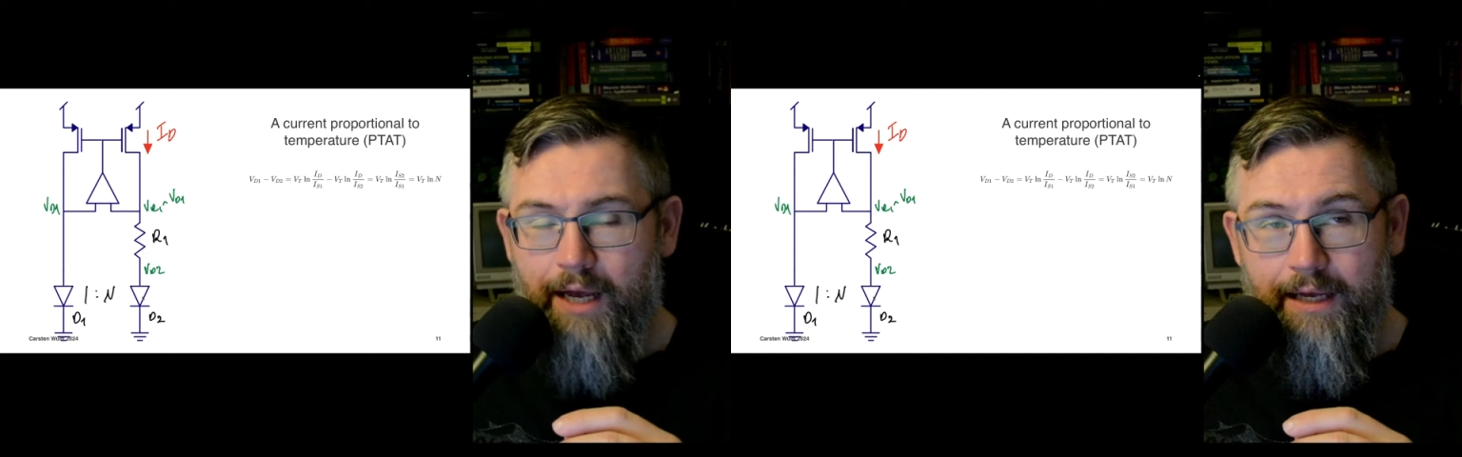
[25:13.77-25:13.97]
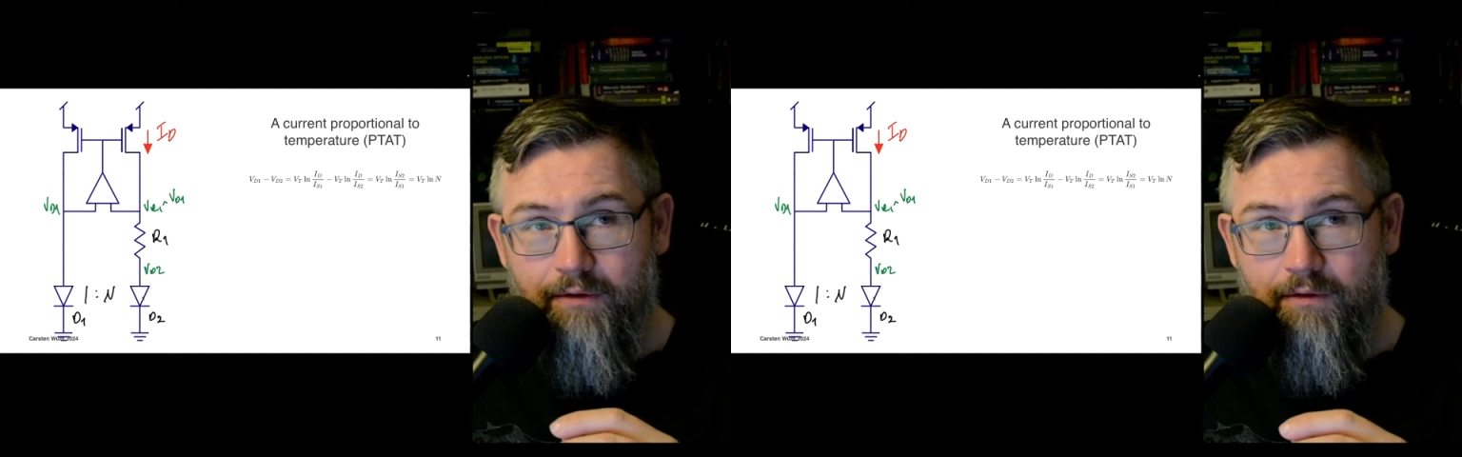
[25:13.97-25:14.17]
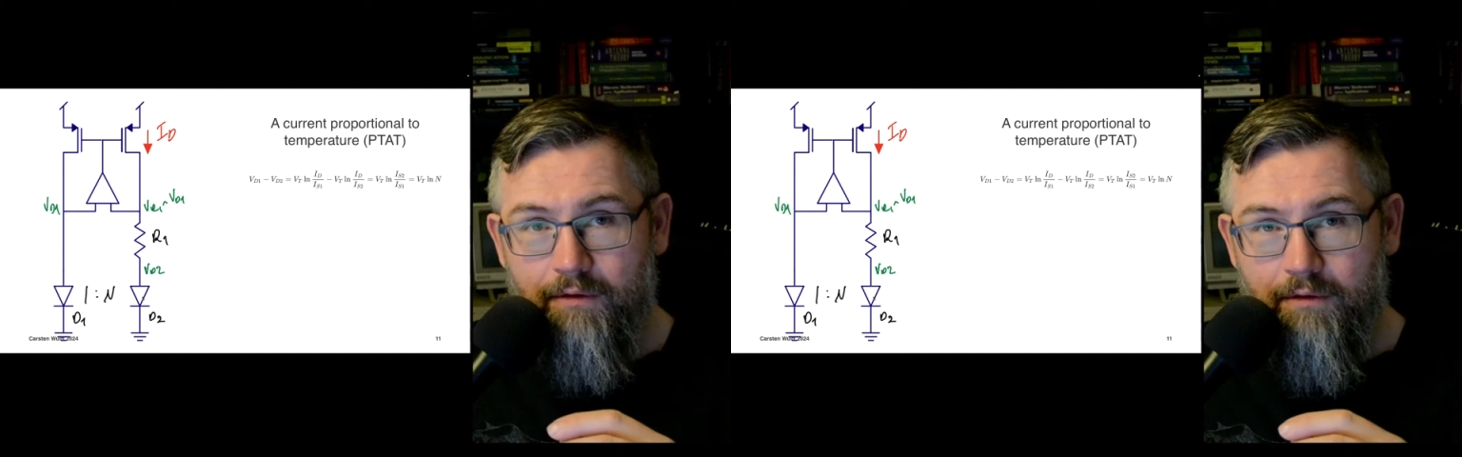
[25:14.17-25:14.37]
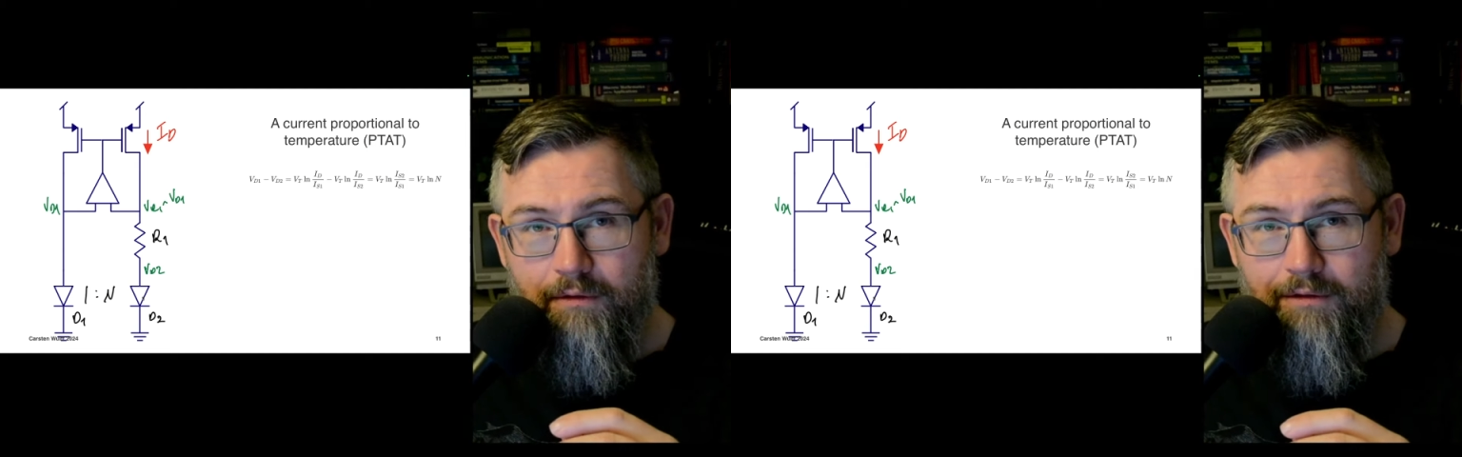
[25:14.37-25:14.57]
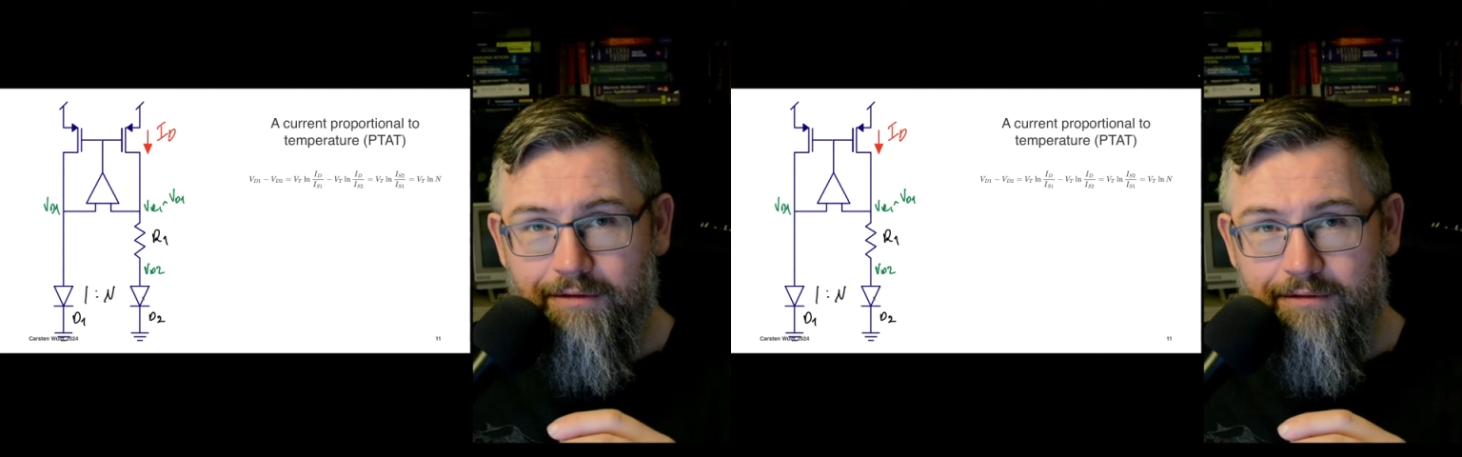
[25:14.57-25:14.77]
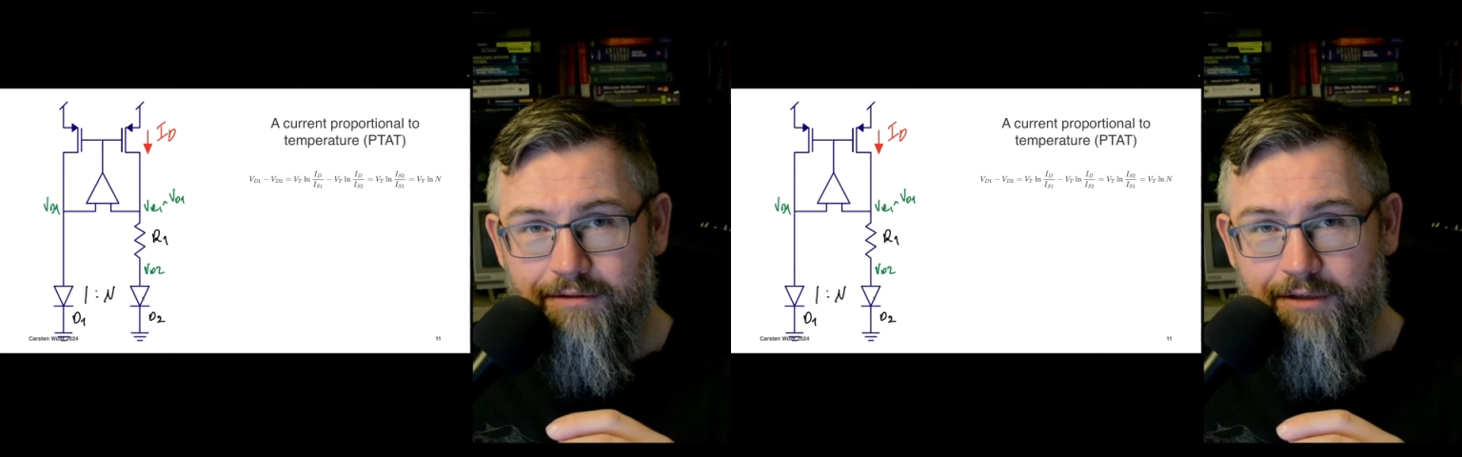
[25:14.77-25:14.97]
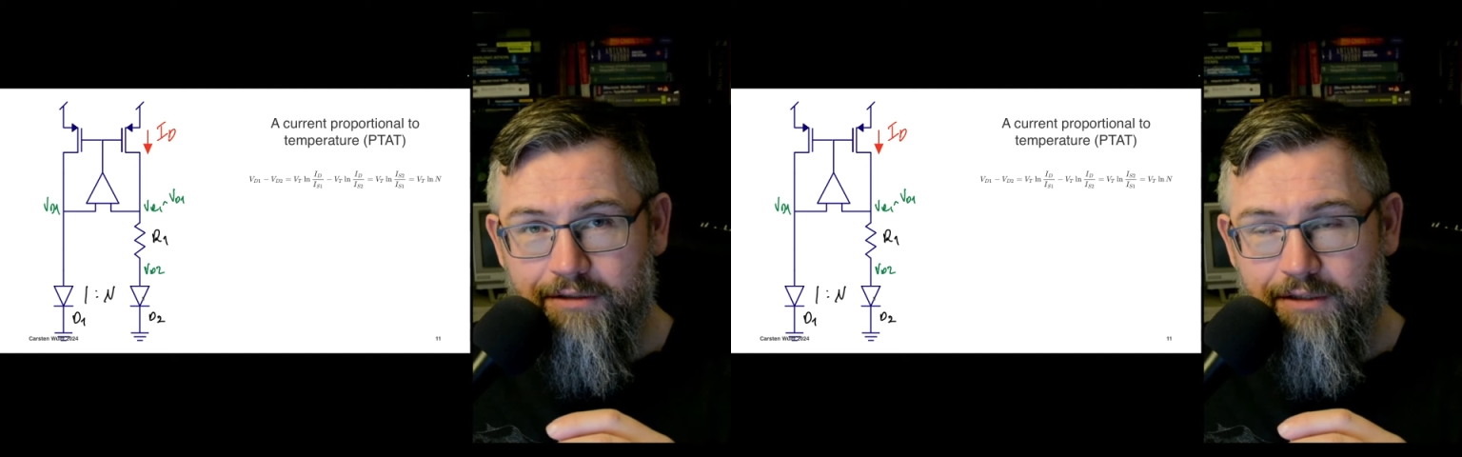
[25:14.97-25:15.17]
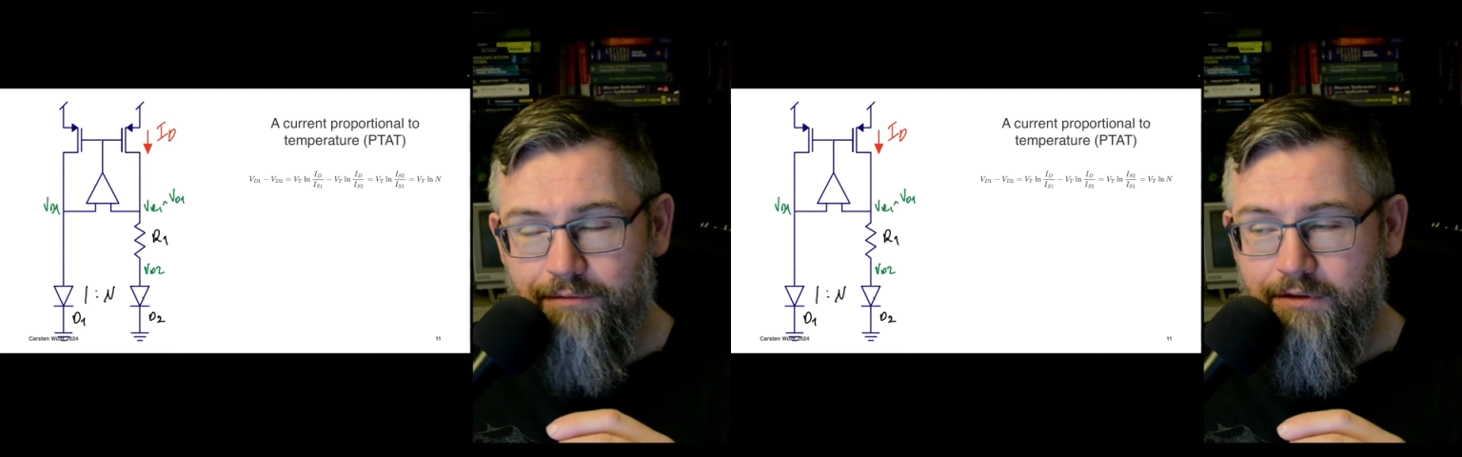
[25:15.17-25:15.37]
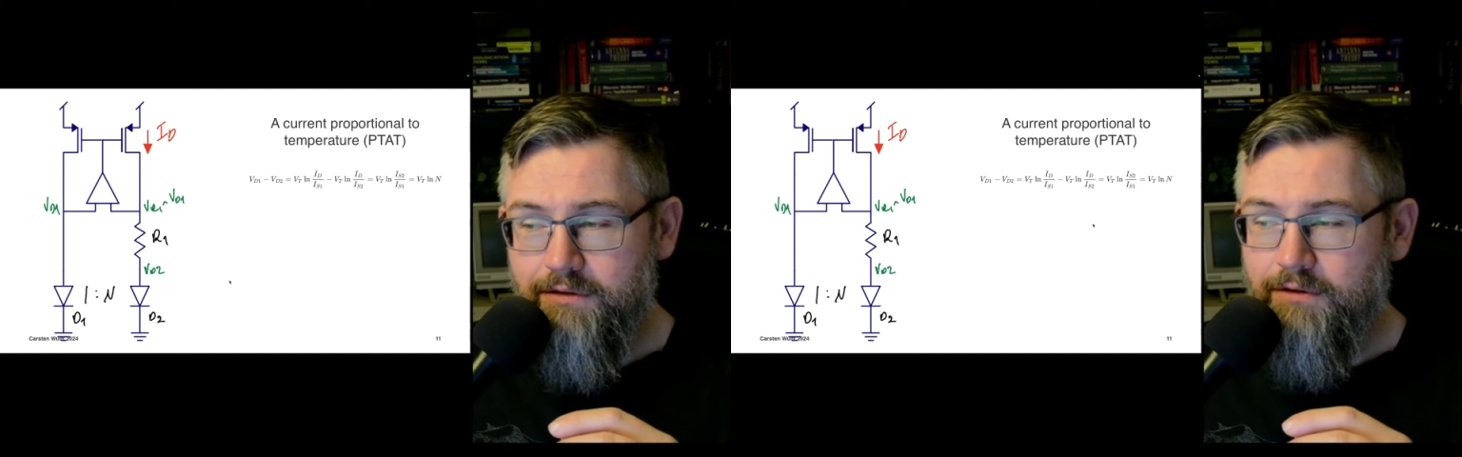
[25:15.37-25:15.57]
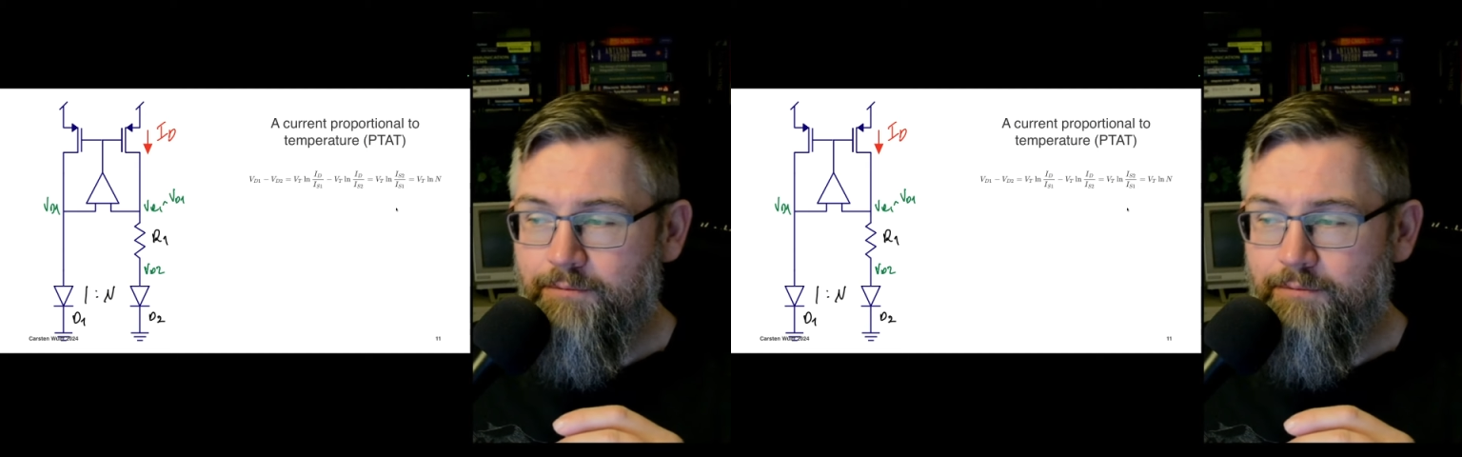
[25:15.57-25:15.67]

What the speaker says: 8 size difference,